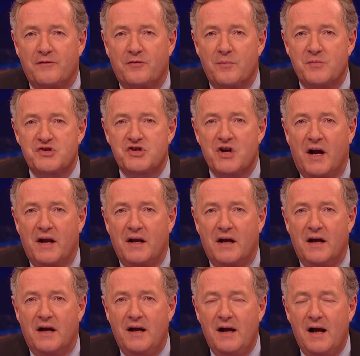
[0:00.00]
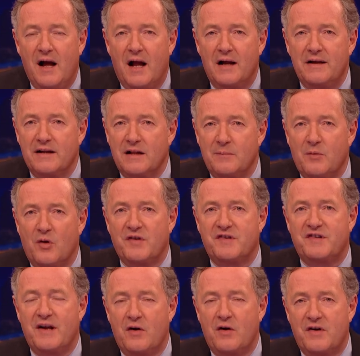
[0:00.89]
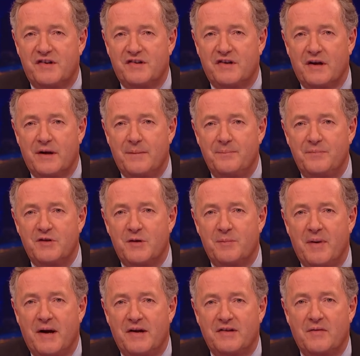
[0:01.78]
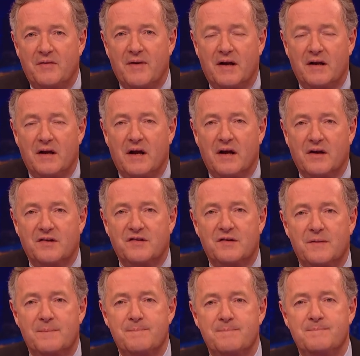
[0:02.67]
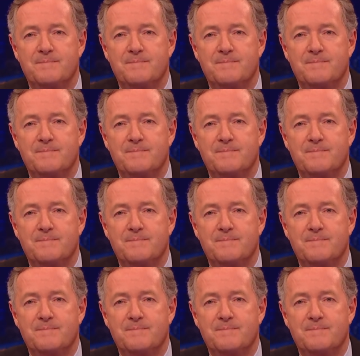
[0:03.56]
from China a little more seriously? Debating that next.